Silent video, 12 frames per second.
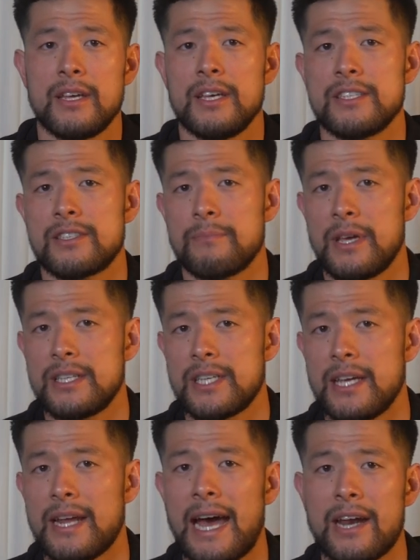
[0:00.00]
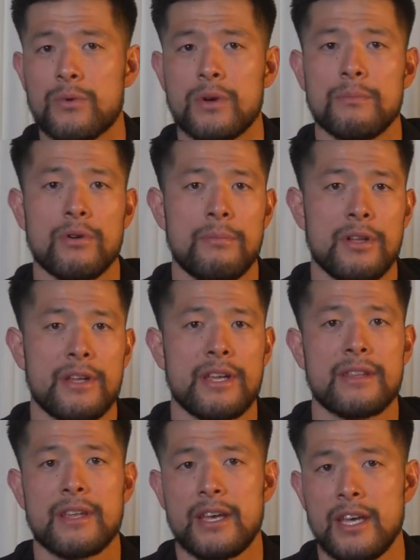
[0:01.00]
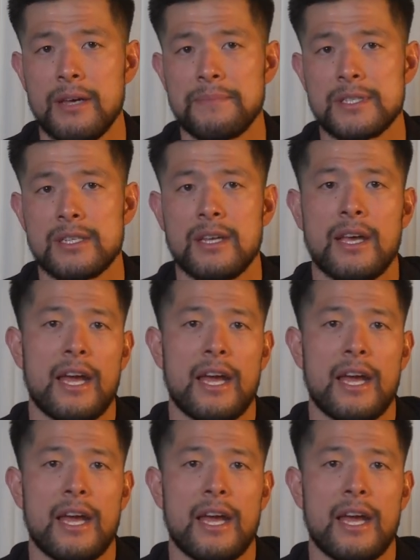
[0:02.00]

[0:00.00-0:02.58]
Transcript: is to maintain adequate mobility in the hips